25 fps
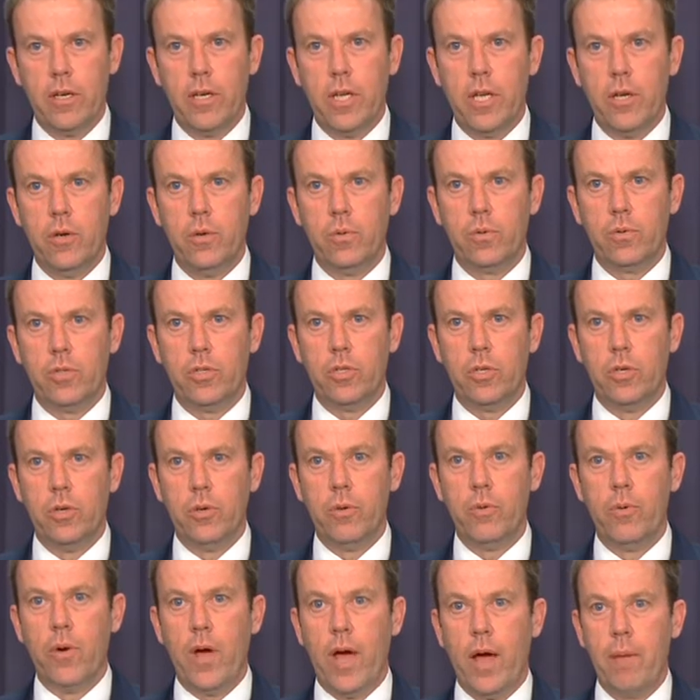Neil
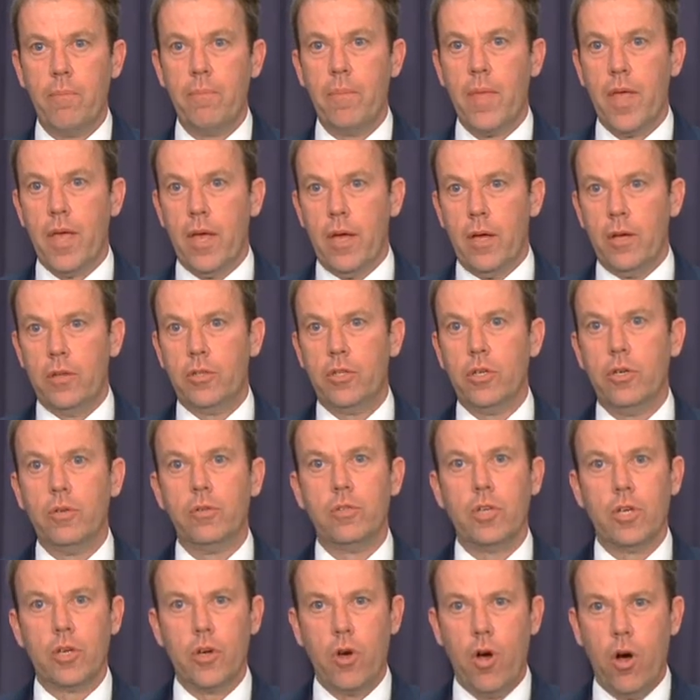
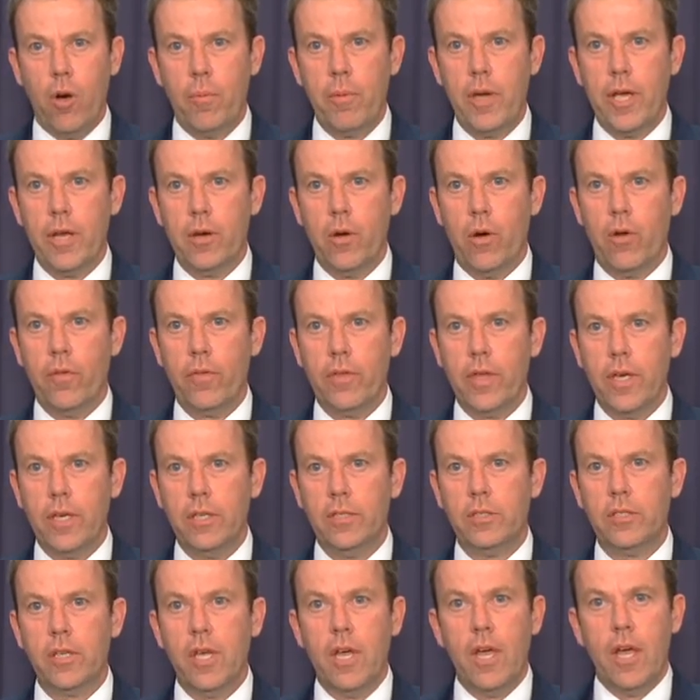to comment on
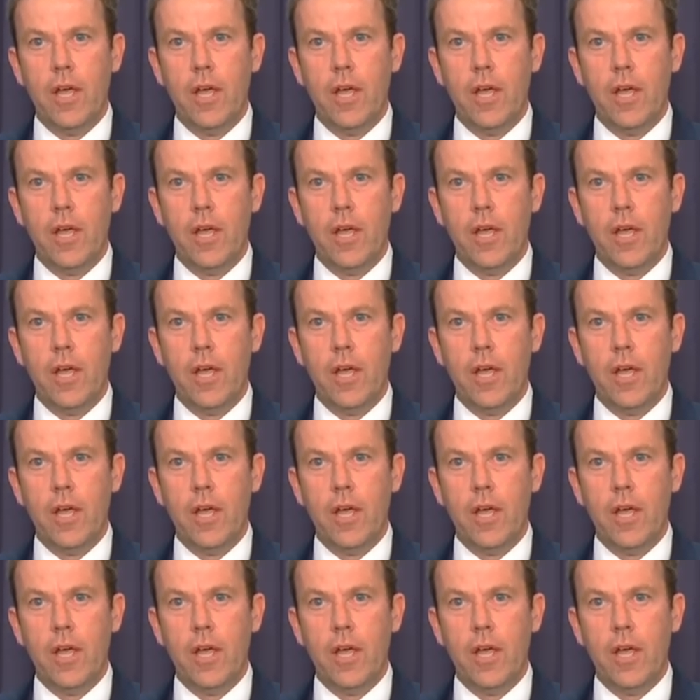this,